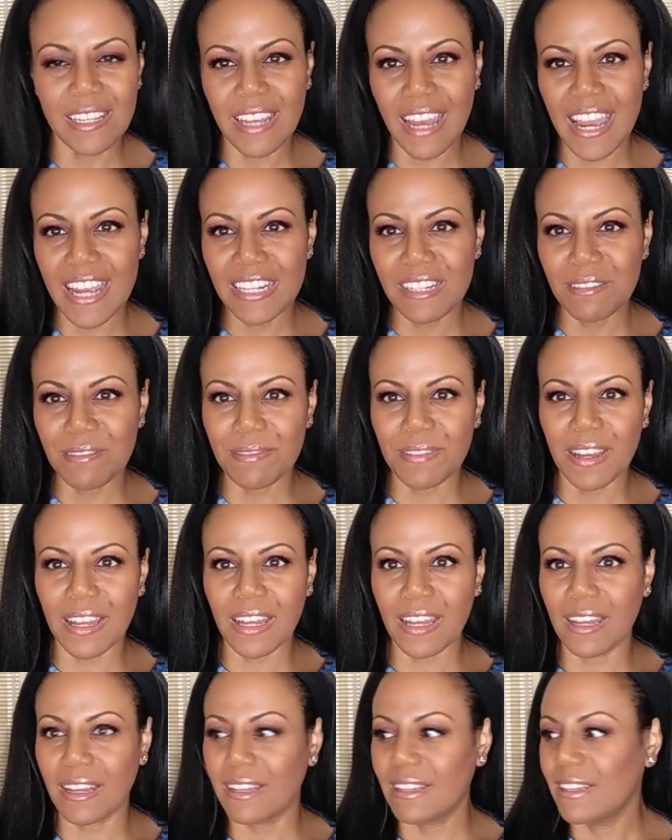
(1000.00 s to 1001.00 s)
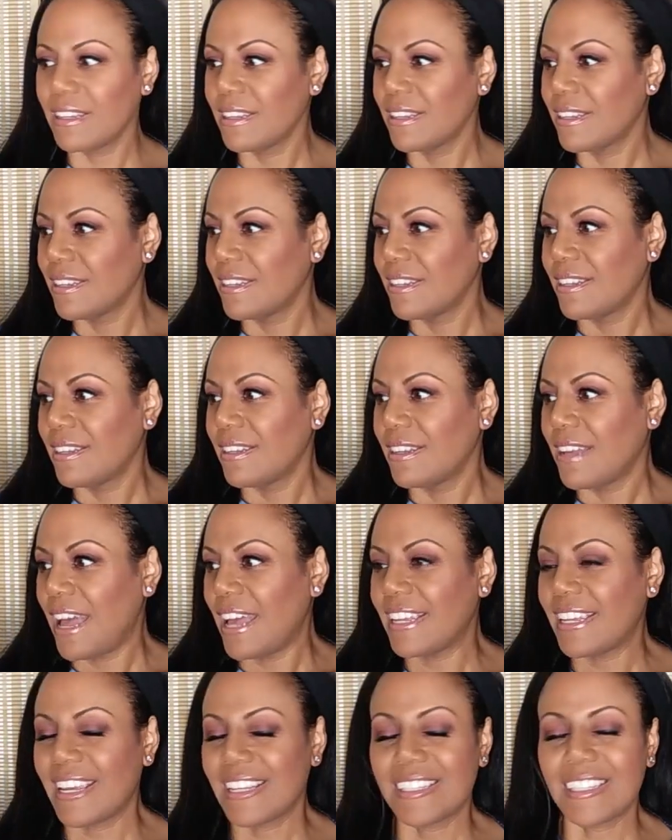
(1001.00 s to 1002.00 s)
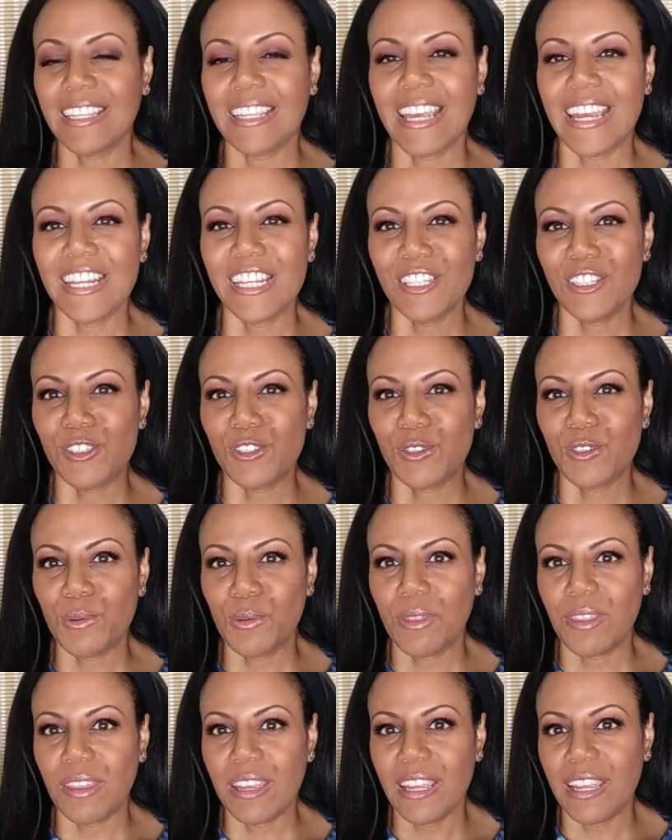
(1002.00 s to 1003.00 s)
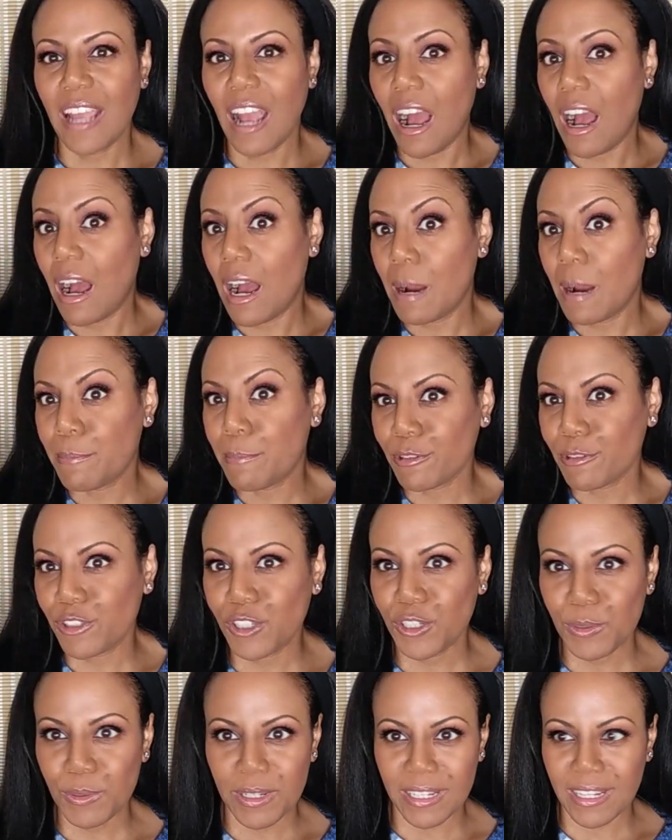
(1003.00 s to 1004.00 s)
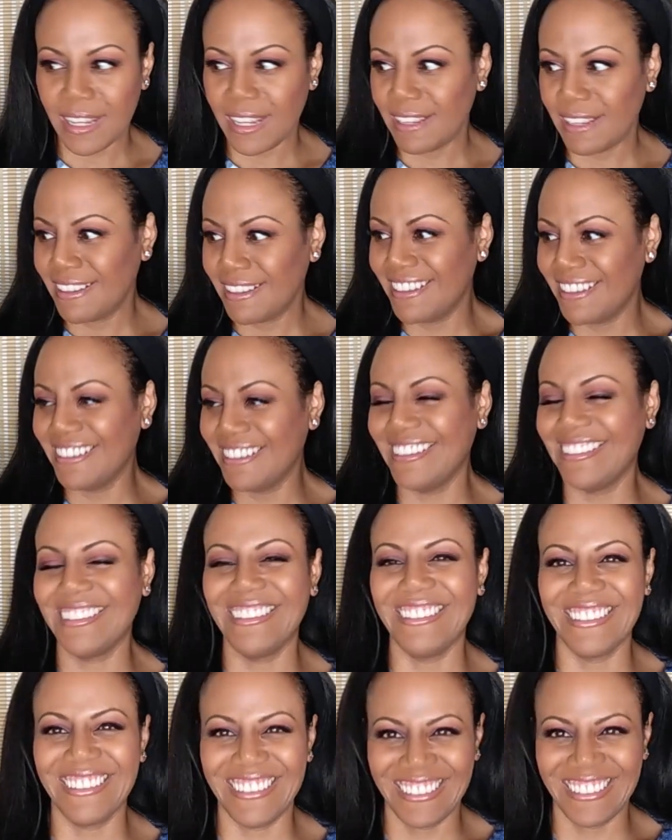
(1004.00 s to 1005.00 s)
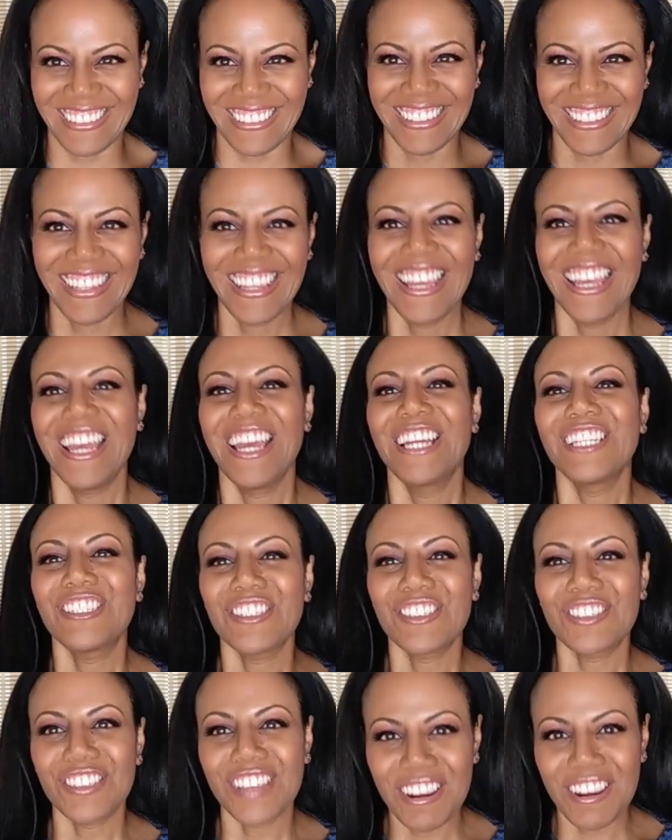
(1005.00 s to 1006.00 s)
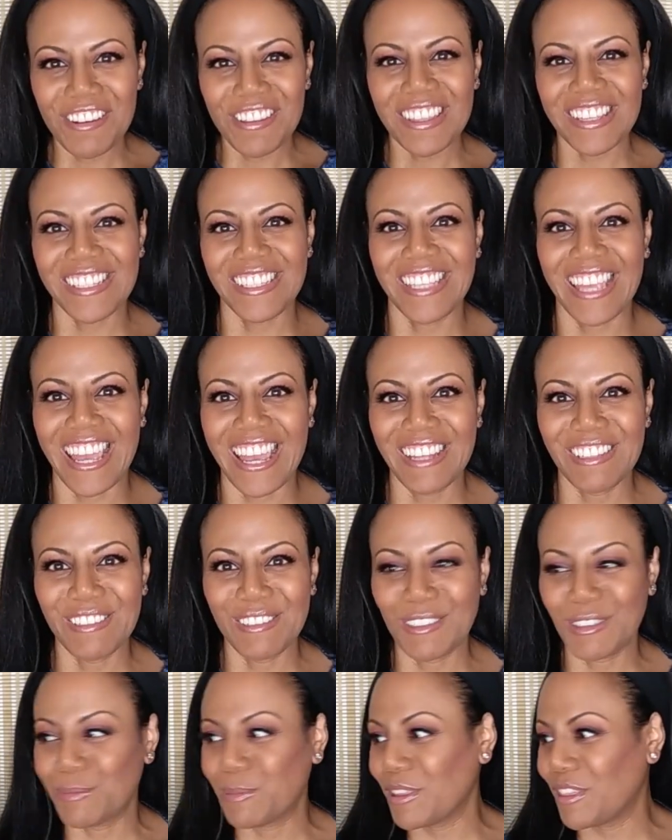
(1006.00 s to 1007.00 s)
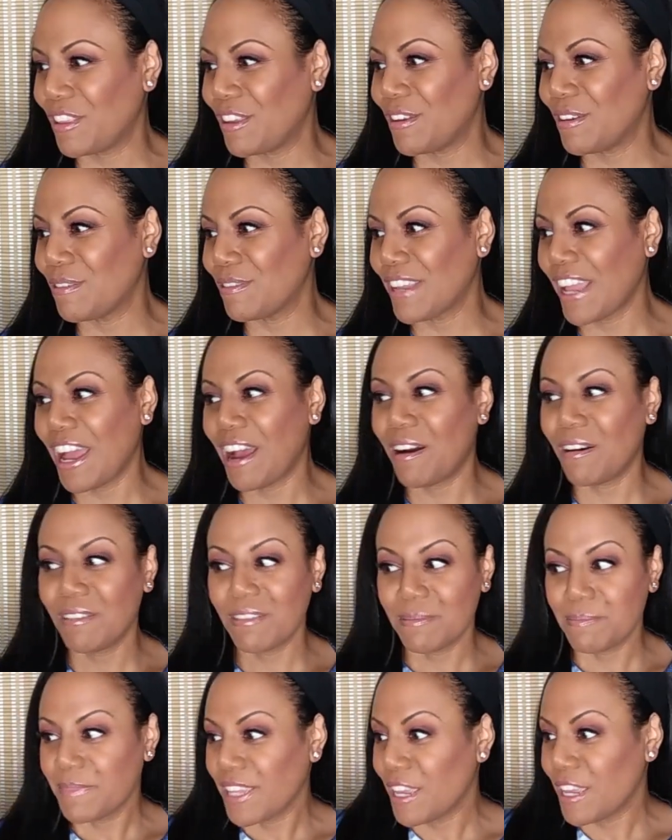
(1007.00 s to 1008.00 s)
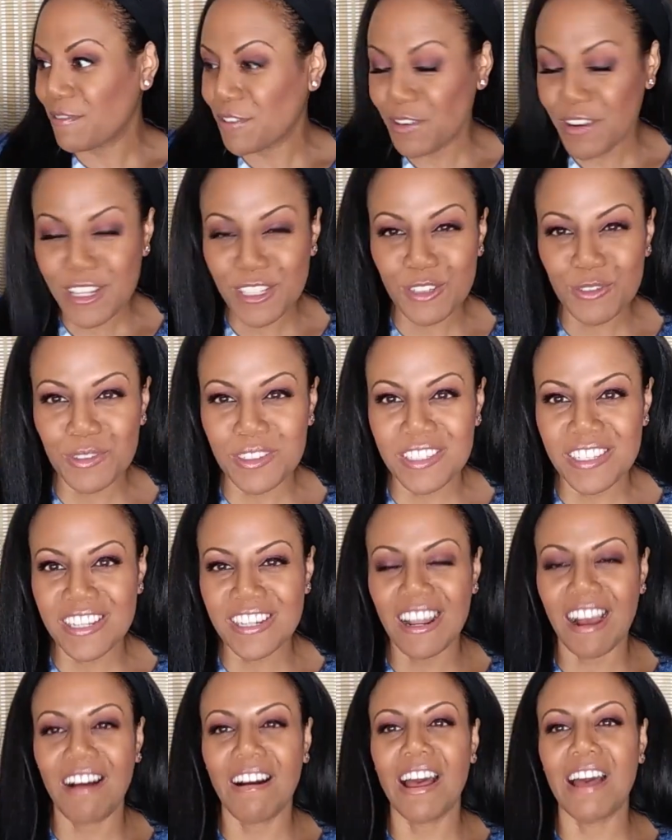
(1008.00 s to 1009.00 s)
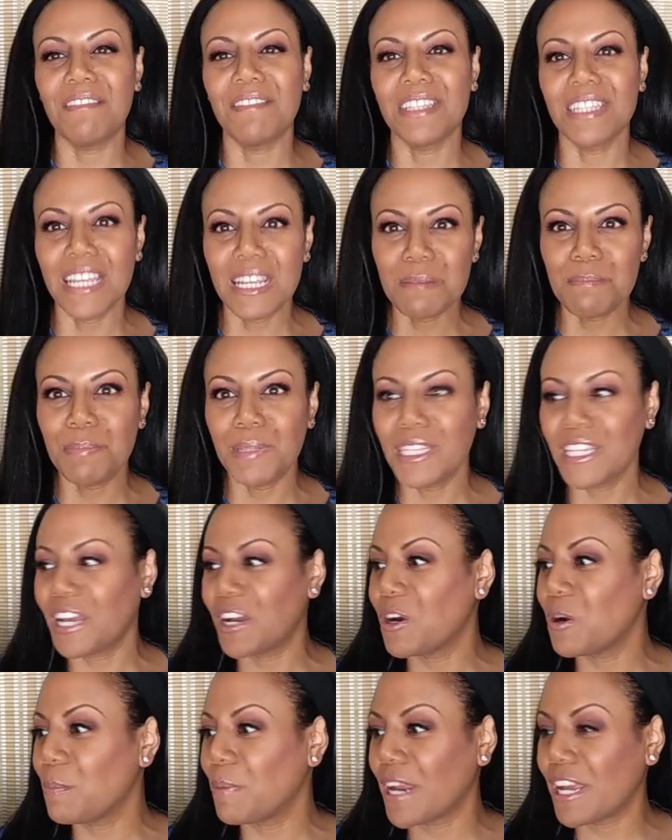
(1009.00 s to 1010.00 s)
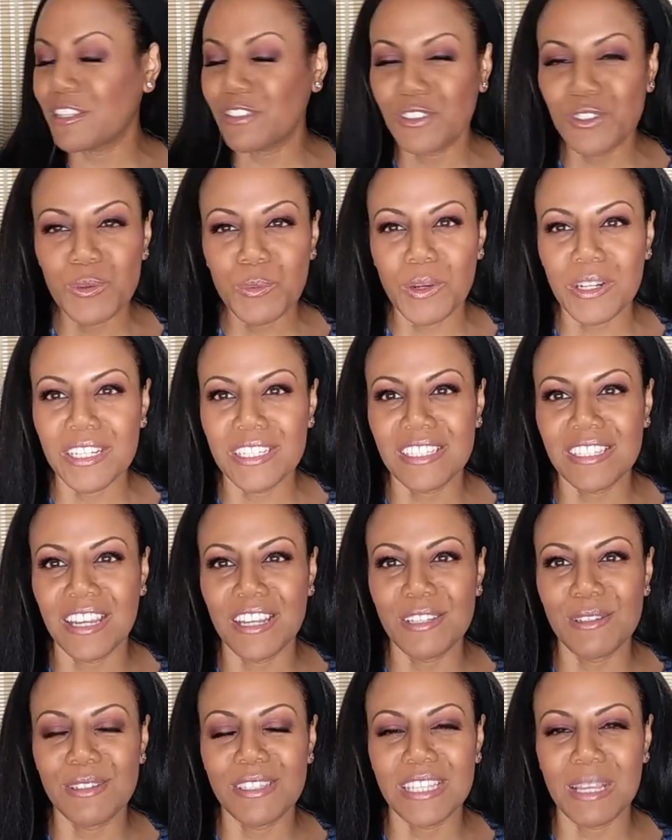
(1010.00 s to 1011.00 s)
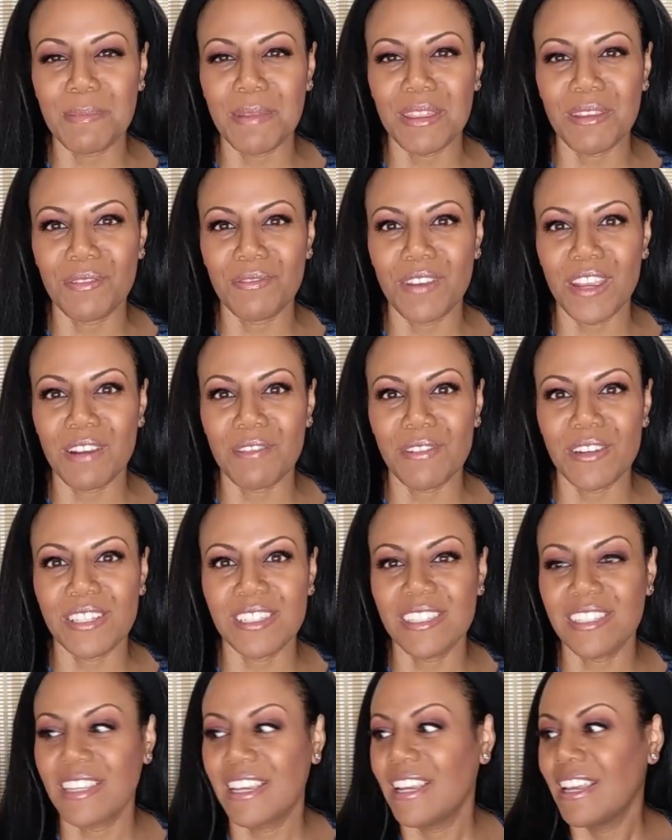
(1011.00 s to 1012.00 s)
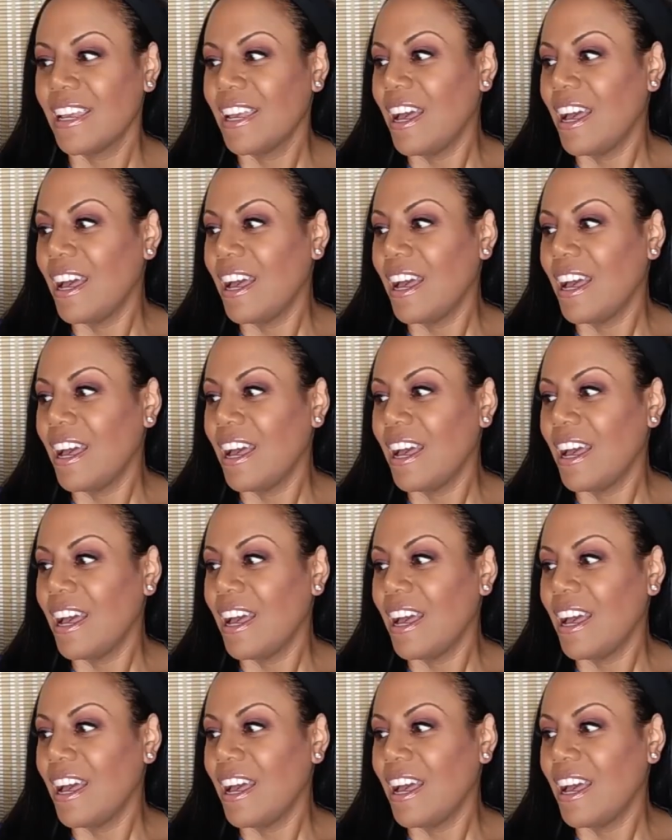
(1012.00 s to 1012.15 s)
kind of, I guess, get into the opportunity to share these candles with you. Now, if you're interested, I'll have a link below, but I do want to tell you some of the favorites,